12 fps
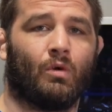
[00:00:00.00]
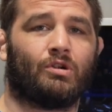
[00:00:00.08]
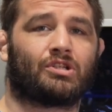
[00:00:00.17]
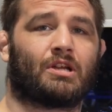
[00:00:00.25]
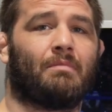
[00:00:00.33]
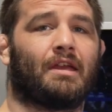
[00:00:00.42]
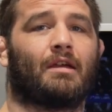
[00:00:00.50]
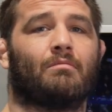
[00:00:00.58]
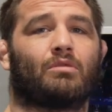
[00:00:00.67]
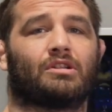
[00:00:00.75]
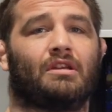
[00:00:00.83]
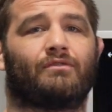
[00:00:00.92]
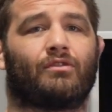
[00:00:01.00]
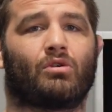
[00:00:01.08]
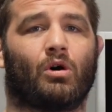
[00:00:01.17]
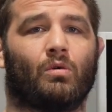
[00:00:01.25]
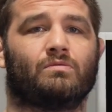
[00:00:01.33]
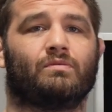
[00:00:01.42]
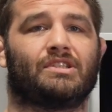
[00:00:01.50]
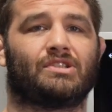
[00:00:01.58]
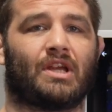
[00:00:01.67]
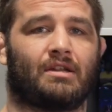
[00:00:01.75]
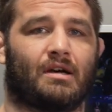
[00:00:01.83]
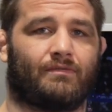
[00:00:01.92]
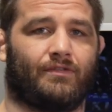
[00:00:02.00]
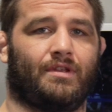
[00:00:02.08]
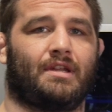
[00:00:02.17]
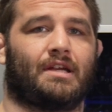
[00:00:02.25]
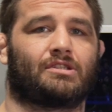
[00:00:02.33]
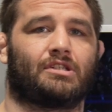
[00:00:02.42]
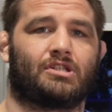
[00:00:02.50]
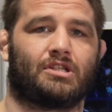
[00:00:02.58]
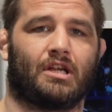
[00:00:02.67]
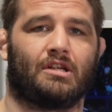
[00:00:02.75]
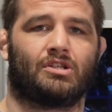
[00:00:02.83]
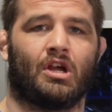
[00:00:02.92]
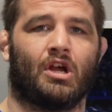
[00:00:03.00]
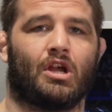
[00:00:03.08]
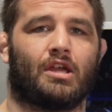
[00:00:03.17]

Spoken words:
which can make it more difficult when we stand up for the next exchange